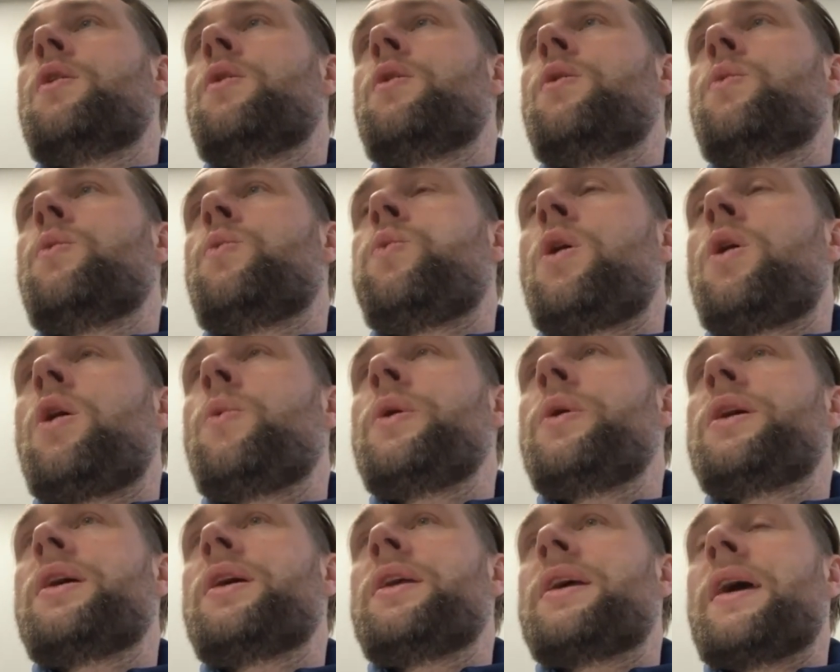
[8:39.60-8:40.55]
what are
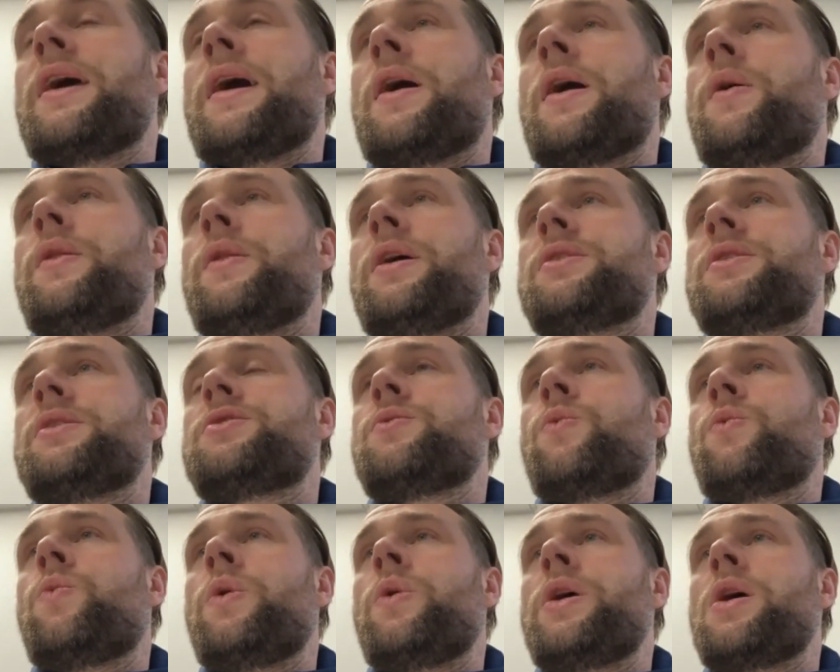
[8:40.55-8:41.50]
we going to get out of this?
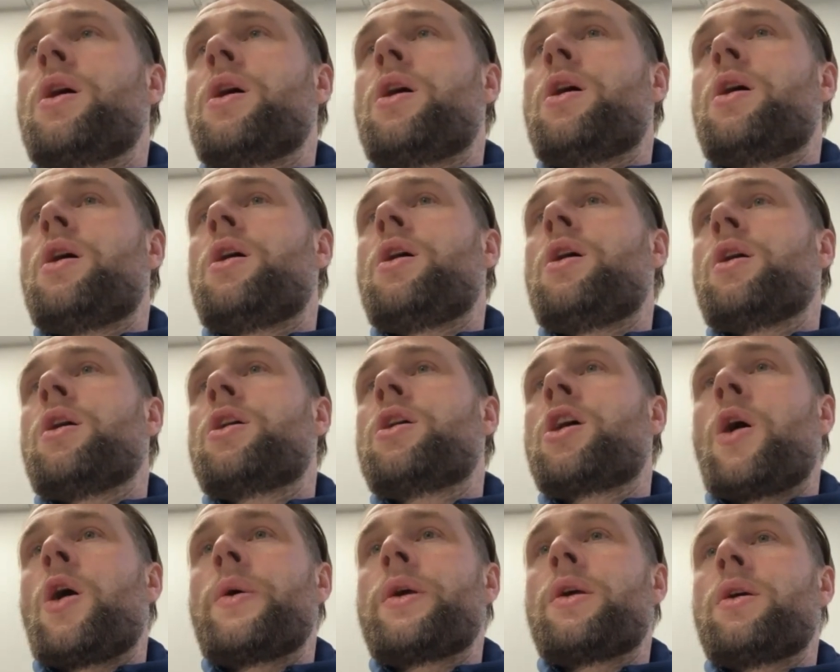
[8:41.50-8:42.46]
We are
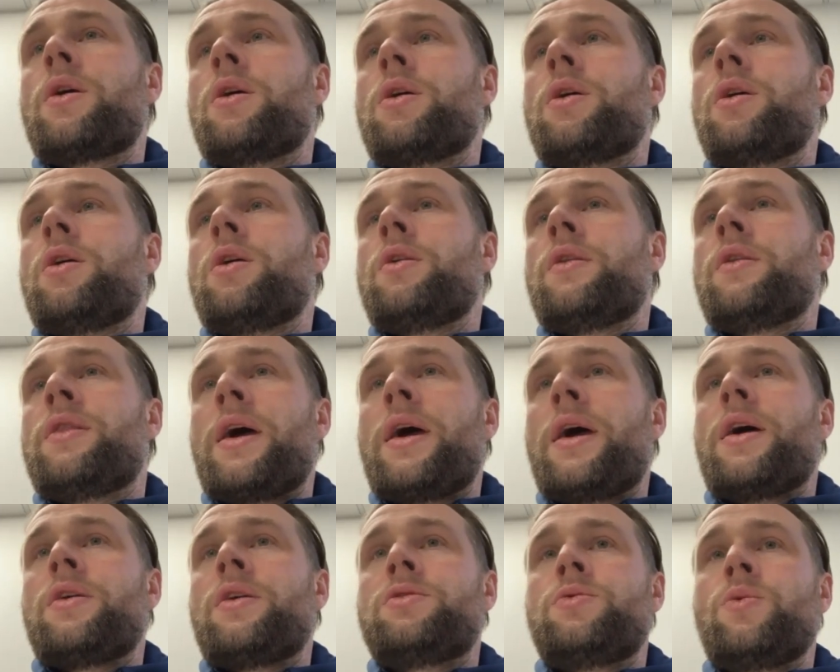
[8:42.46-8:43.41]
going
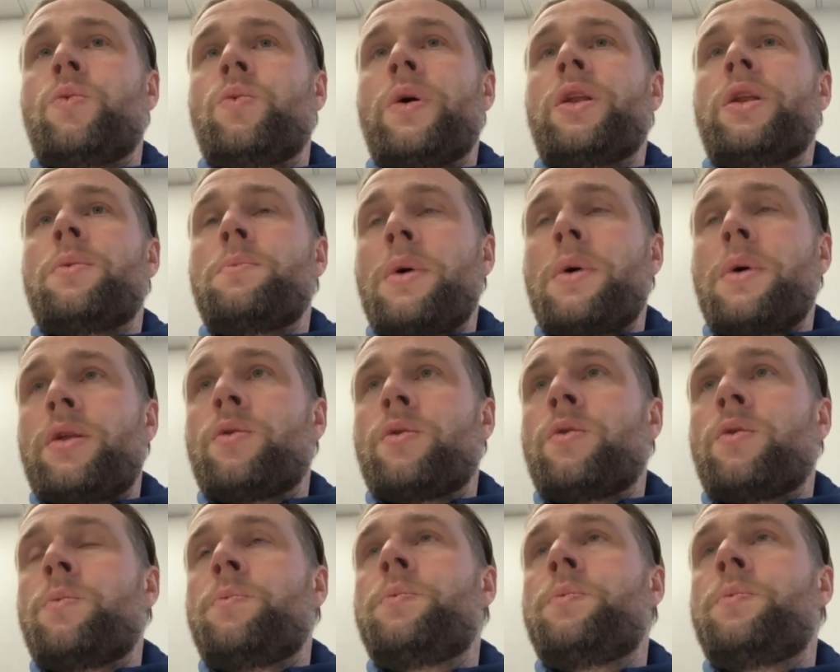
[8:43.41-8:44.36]
there to win a
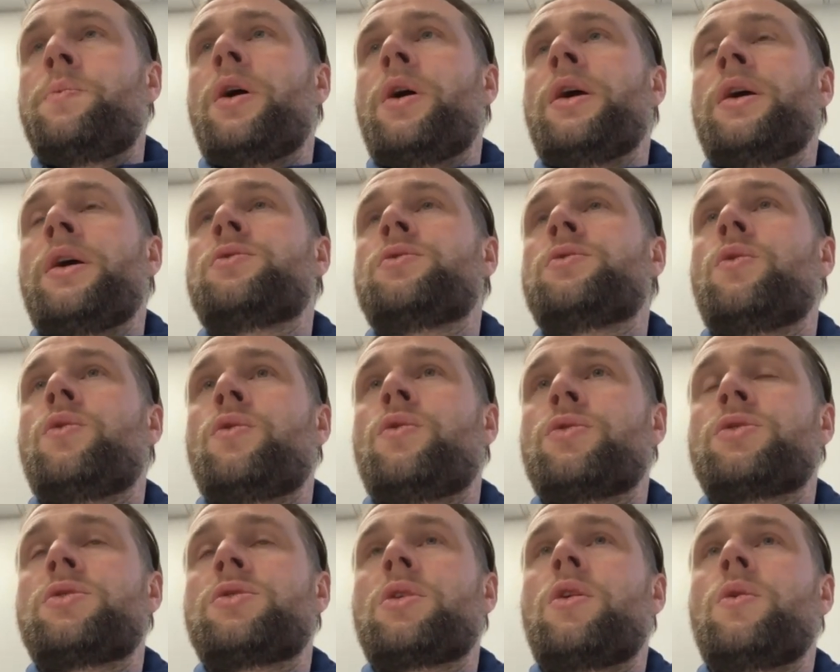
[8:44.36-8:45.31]
medal, but it's
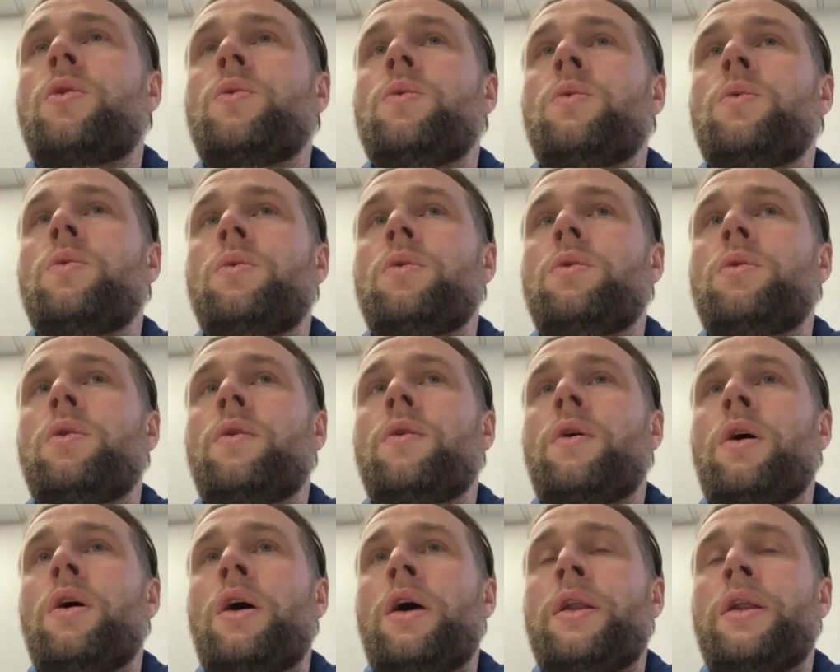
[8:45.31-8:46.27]
also
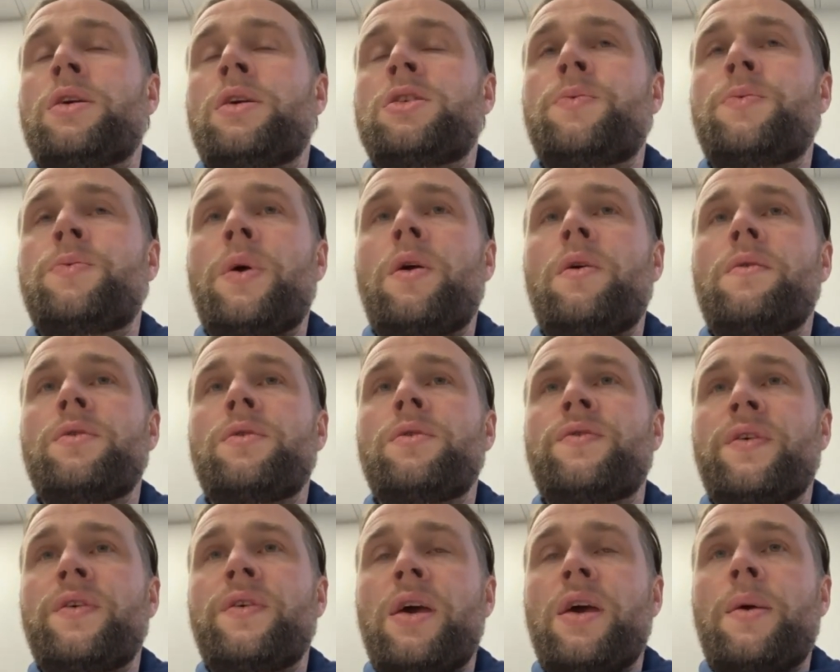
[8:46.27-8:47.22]
an experience
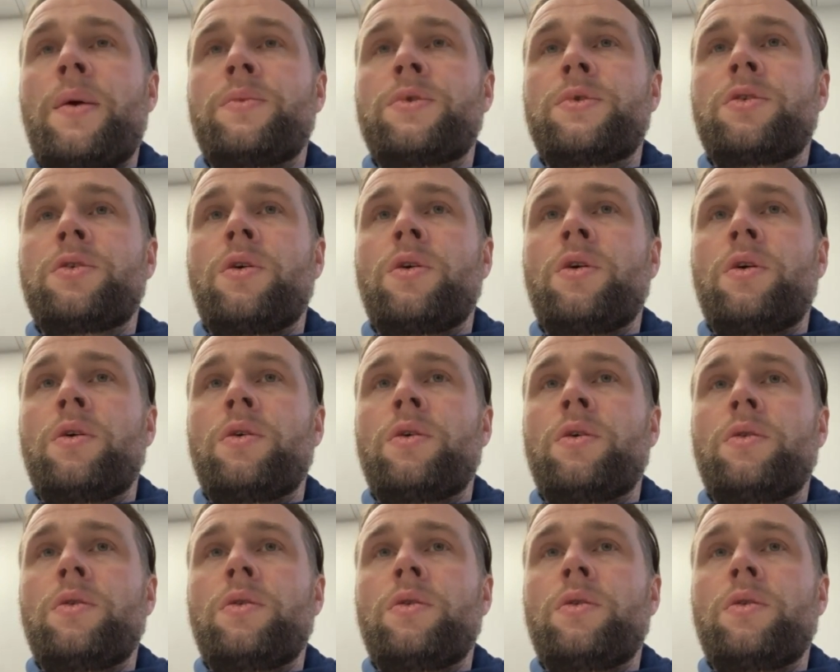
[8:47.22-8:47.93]
for them to